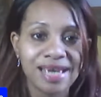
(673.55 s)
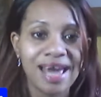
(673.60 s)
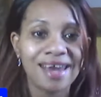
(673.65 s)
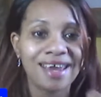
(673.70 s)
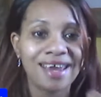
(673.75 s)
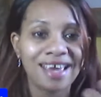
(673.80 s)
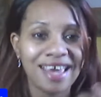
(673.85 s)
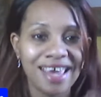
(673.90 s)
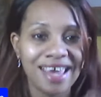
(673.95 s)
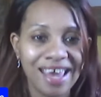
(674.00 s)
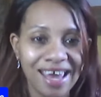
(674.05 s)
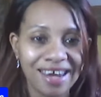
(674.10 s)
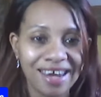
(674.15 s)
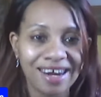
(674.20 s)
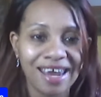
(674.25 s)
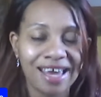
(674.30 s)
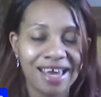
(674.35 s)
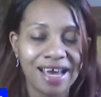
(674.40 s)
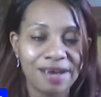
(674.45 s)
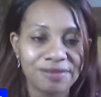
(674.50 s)
And again,
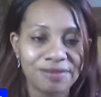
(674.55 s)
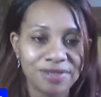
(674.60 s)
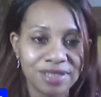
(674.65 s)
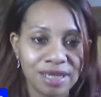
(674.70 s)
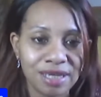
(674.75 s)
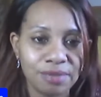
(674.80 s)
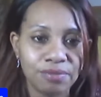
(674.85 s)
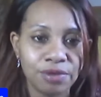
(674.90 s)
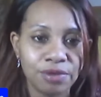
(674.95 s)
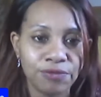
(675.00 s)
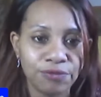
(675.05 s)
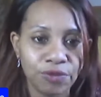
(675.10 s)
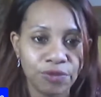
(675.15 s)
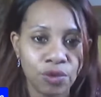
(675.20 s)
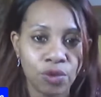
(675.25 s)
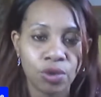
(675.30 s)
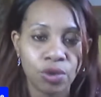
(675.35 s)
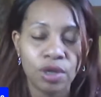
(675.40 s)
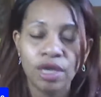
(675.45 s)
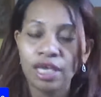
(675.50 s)
like I've said before,